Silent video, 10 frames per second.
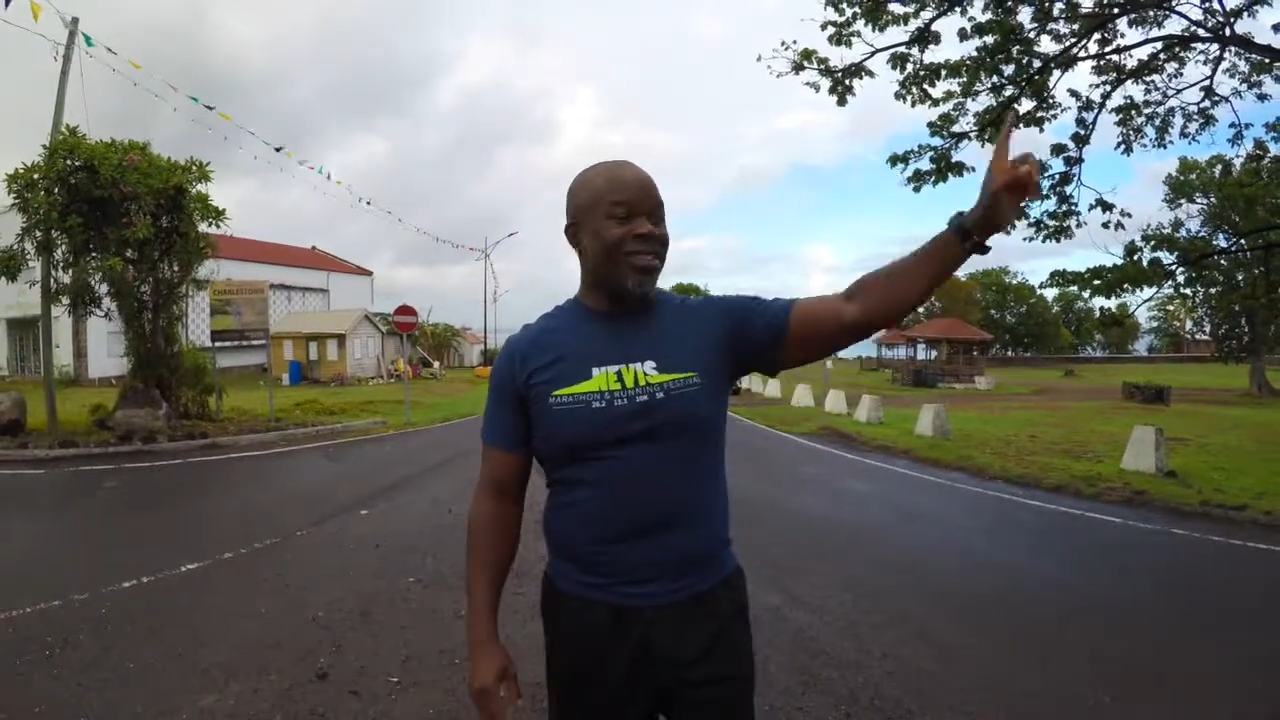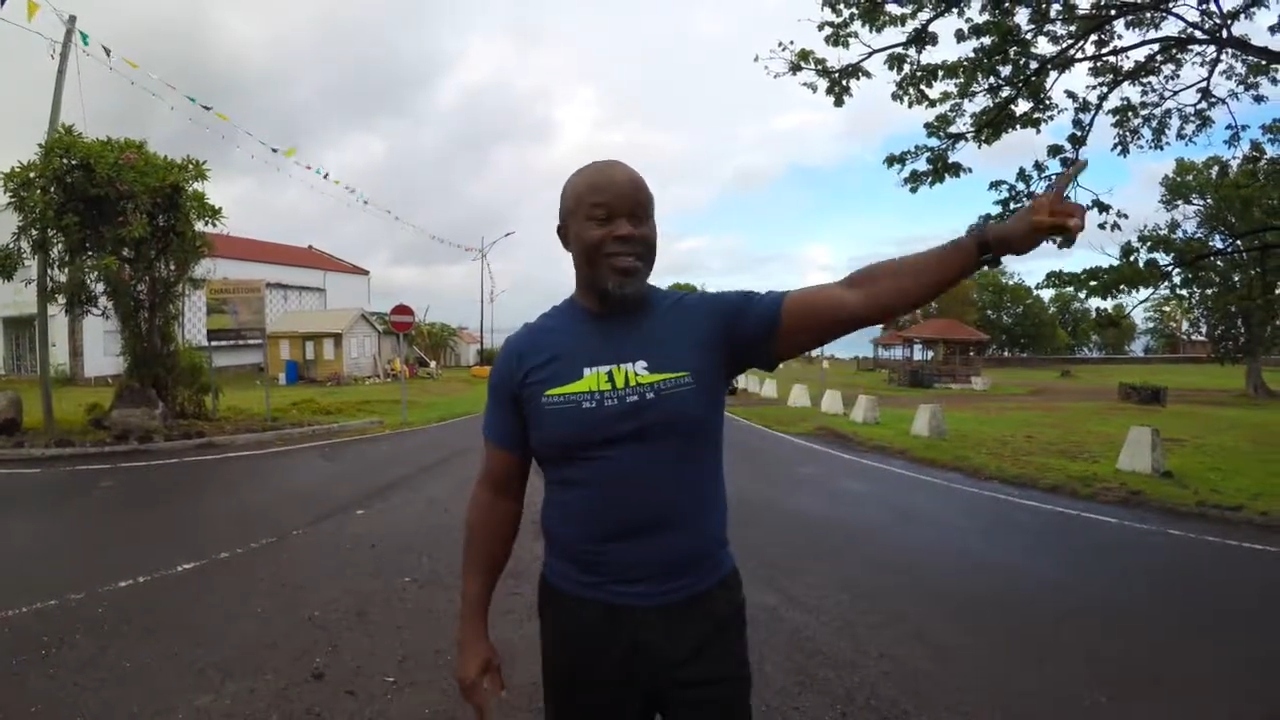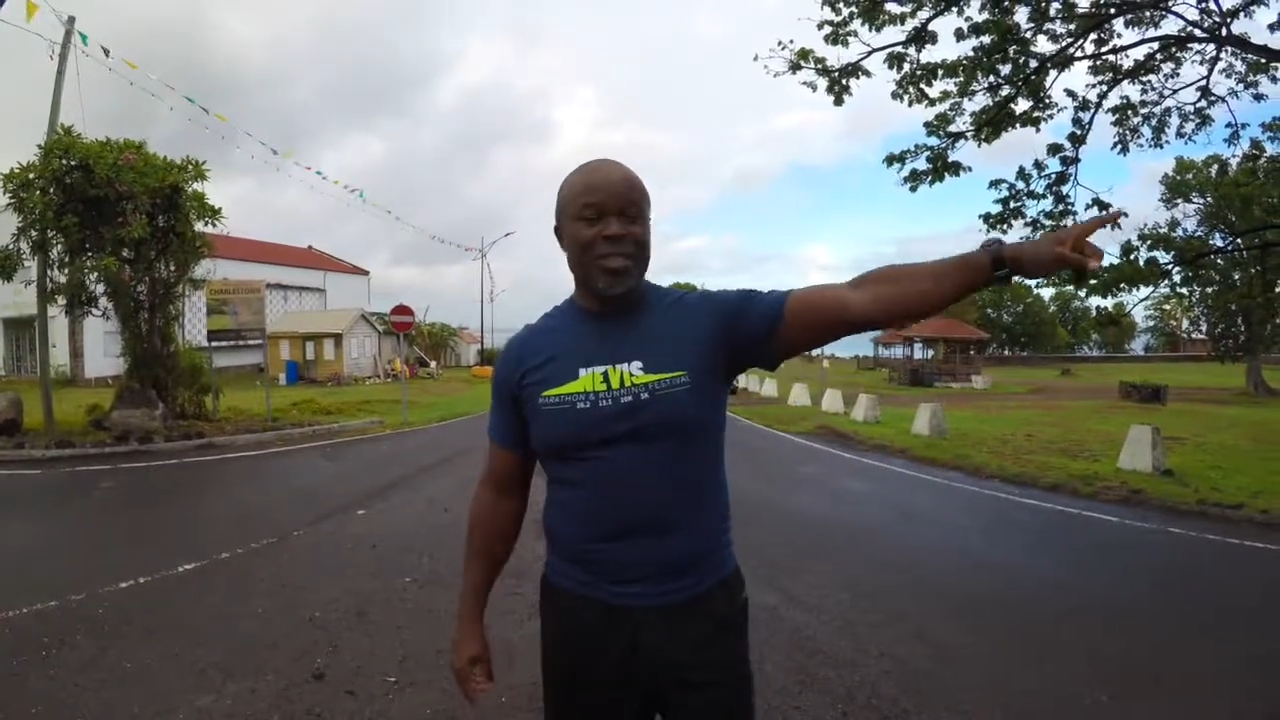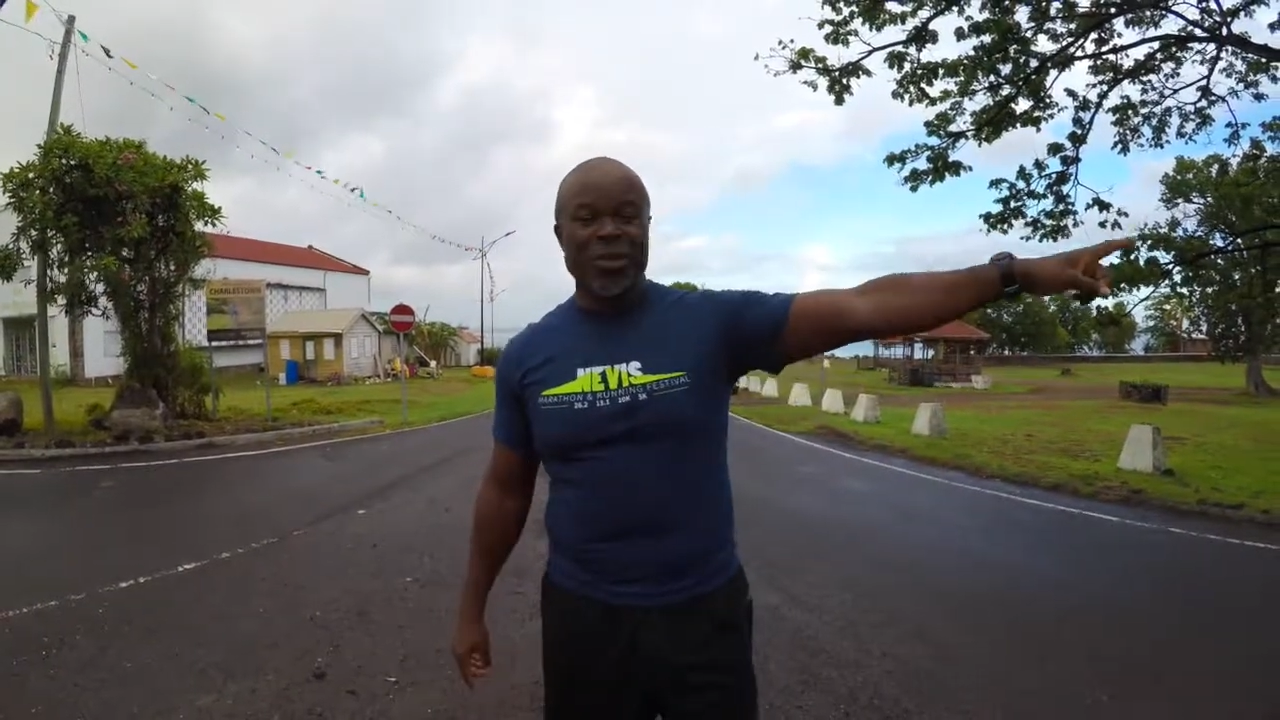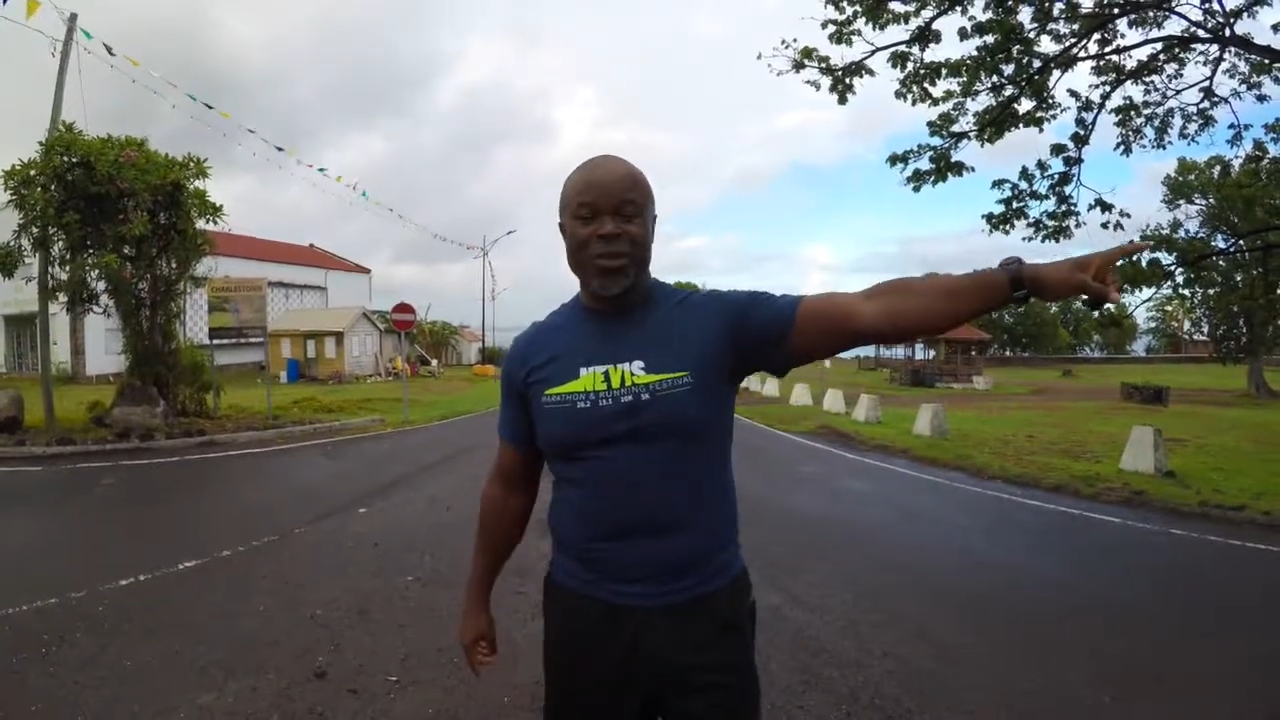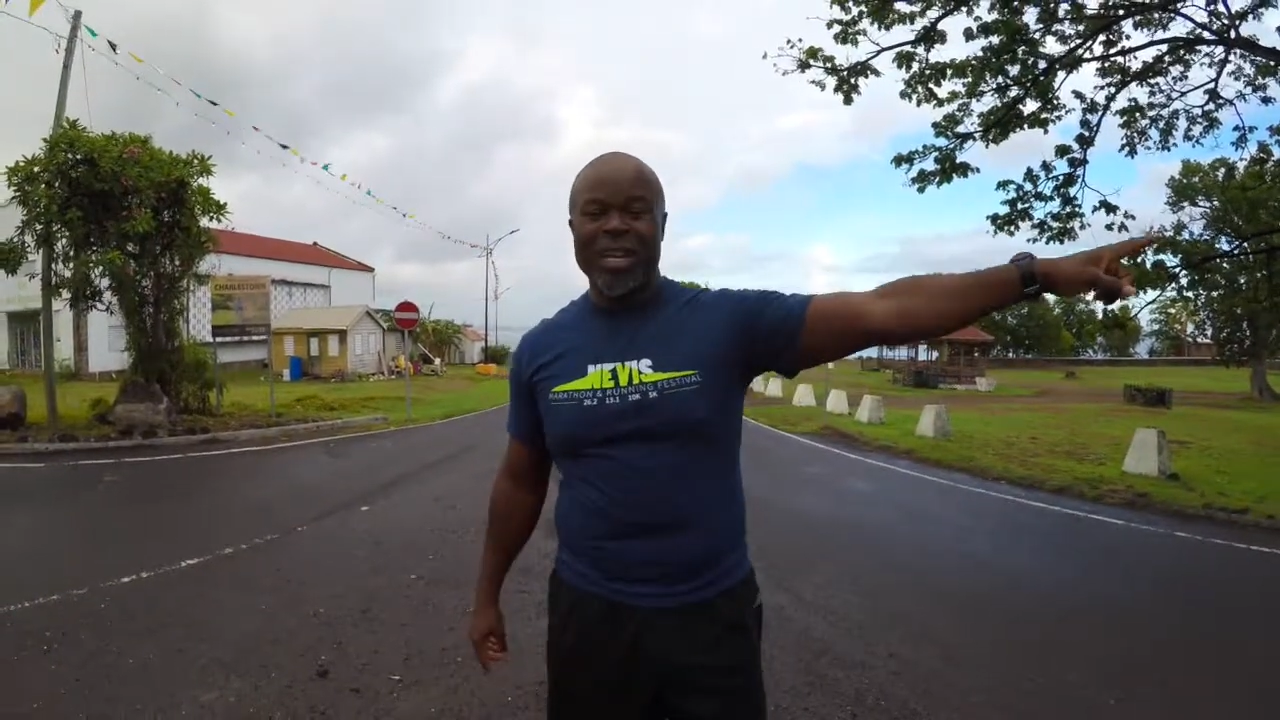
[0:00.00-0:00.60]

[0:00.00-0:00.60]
this way,